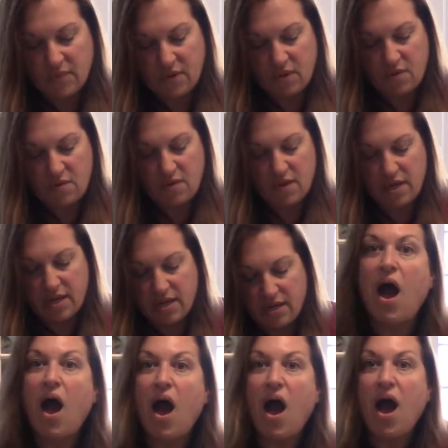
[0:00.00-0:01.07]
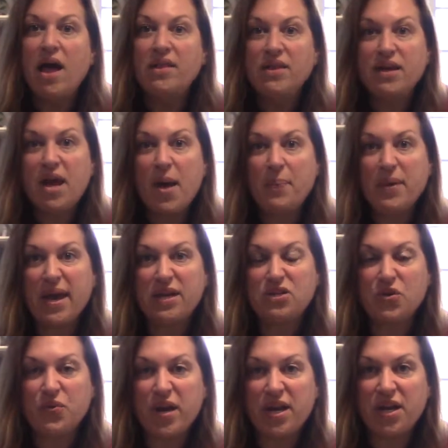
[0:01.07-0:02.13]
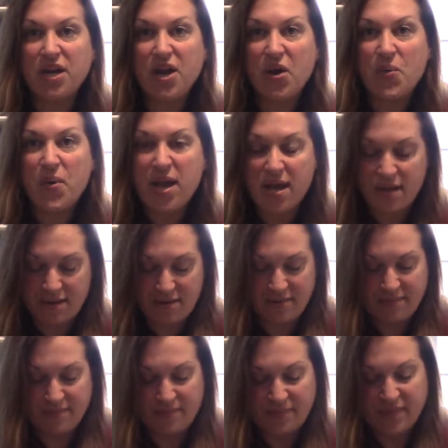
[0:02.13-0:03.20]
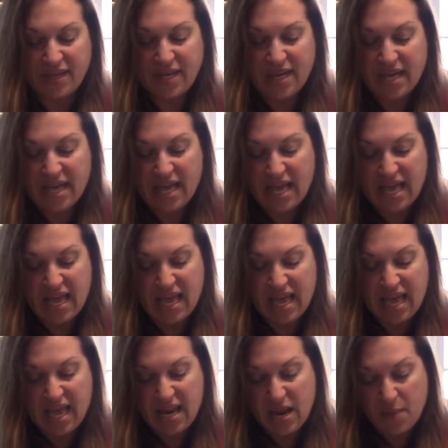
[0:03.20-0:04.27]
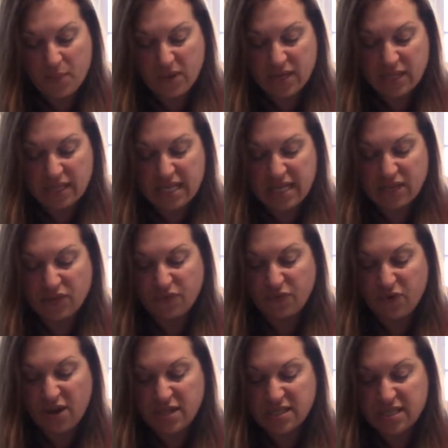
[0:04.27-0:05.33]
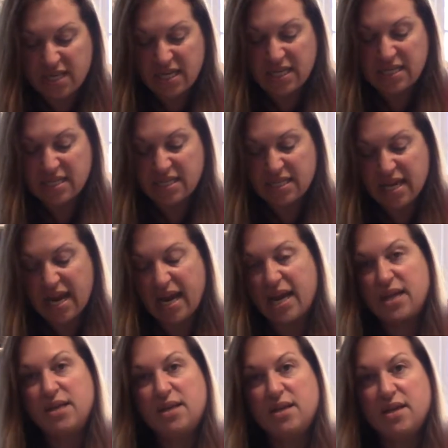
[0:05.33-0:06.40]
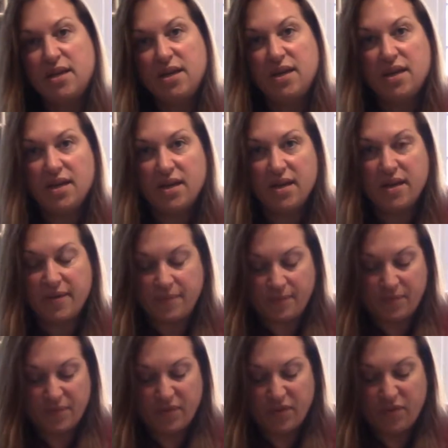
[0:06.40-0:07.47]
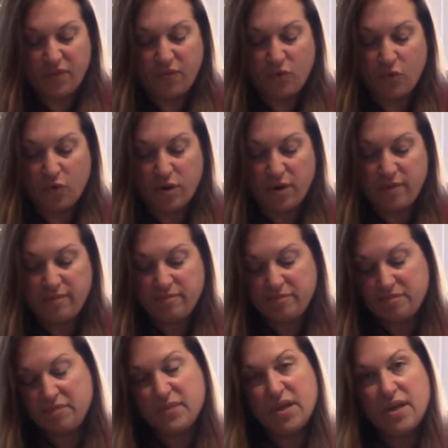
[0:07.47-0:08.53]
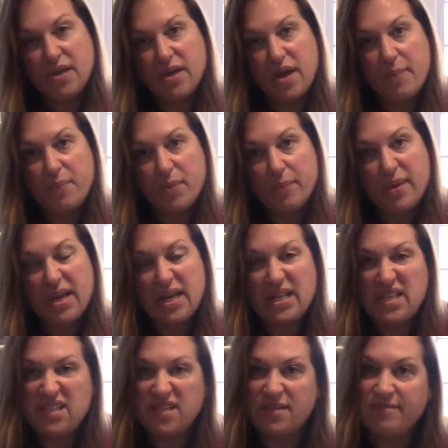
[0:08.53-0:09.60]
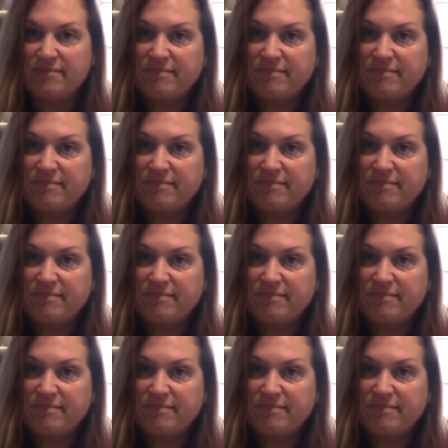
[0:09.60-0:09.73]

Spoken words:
All right. The cupcakes are ready to go in. And I'm going to let the frosting stand for a couple of minutes.